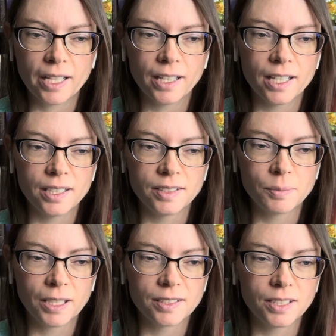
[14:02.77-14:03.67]
guys
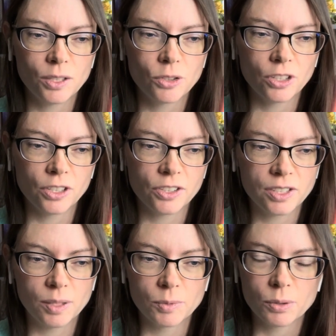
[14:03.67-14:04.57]
because it usually just
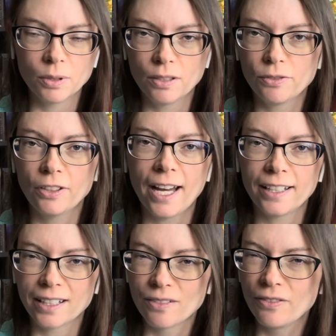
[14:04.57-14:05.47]
seems really flat.
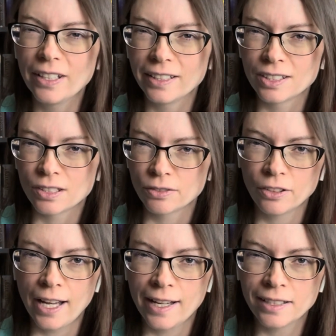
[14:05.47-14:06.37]
Like, the villains are
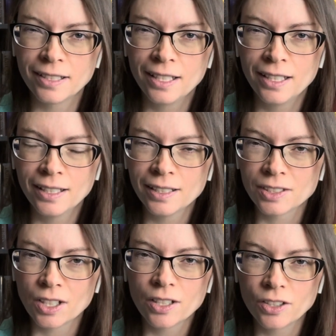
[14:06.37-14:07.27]
flat. It's
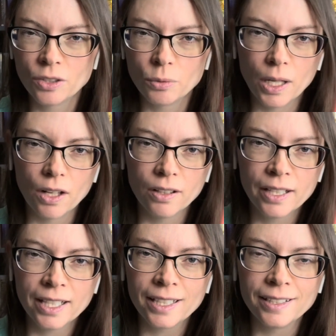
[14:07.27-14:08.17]
hard to do well.
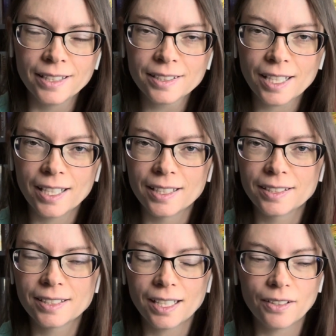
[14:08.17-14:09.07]
In this
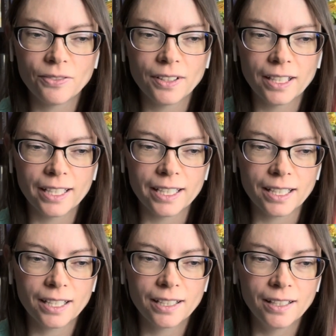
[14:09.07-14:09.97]
case, I feel like
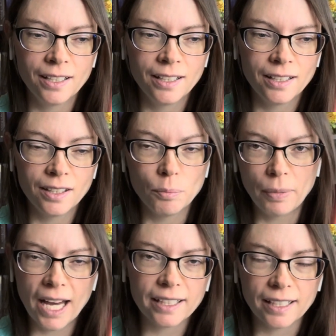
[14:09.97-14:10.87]
the
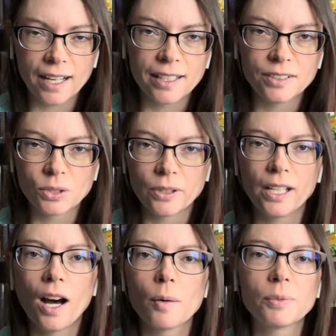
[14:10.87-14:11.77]
bad guys are the
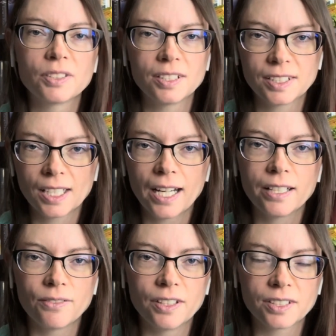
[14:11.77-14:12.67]
opposite side
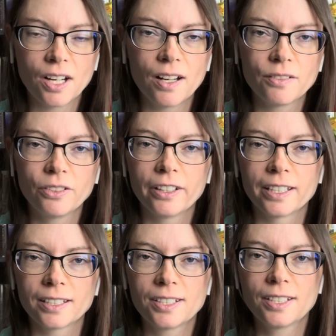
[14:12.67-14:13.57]
of this
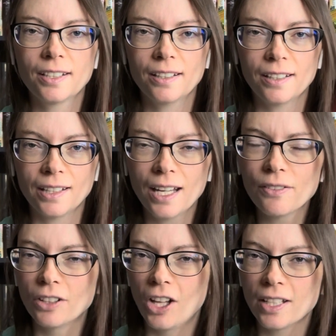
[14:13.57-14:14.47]
conflict. Like, they have
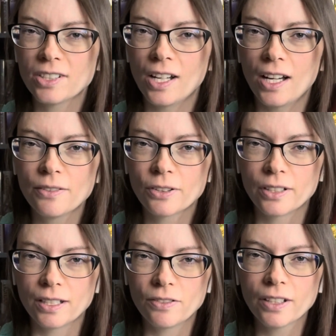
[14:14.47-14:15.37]
a lot to offer, and
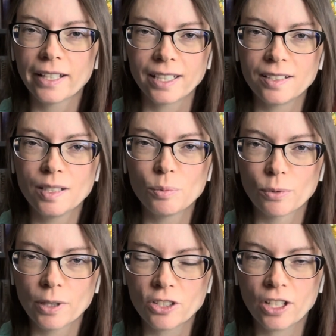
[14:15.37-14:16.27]
they feel like deep,
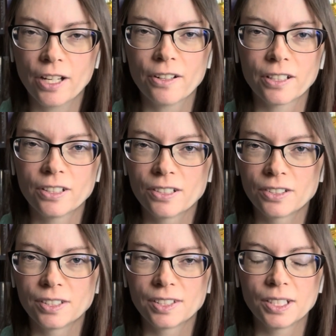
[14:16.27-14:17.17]
rich characters,
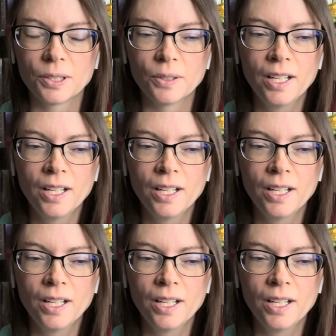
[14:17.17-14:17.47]
and so